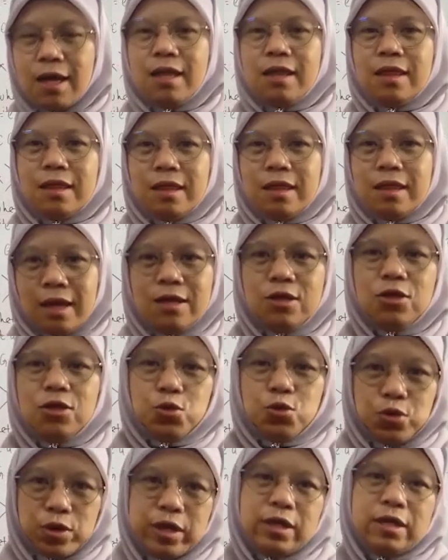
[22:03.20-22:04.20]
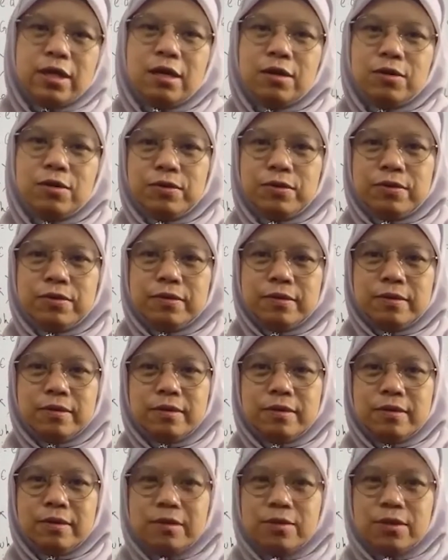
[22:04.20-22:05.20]
and then you write down.
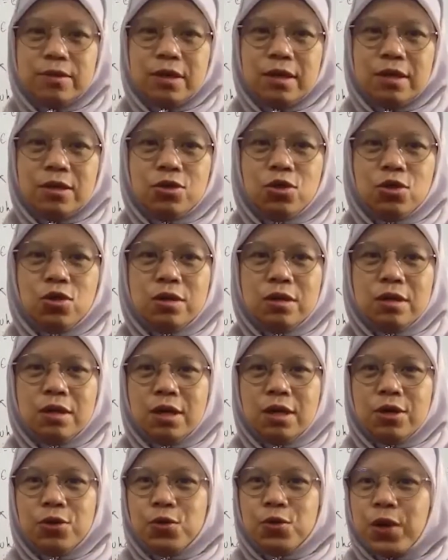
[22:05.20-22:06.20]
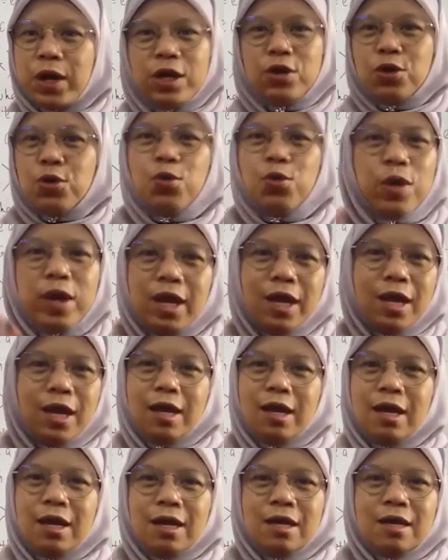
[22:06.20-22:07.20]
Okay, don't write
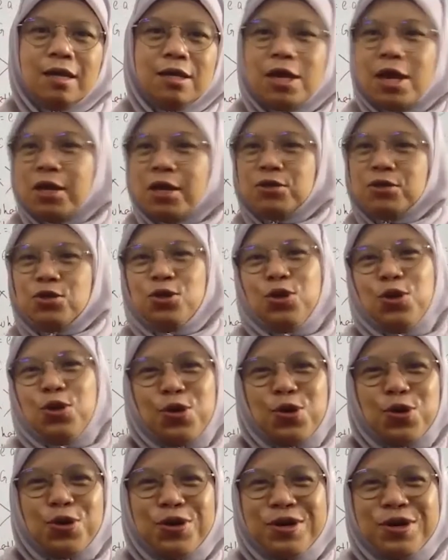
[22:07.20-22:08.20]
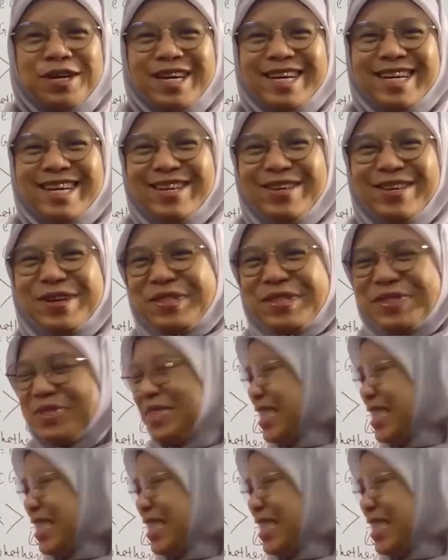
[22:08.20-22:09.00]
away, yes, no, you have to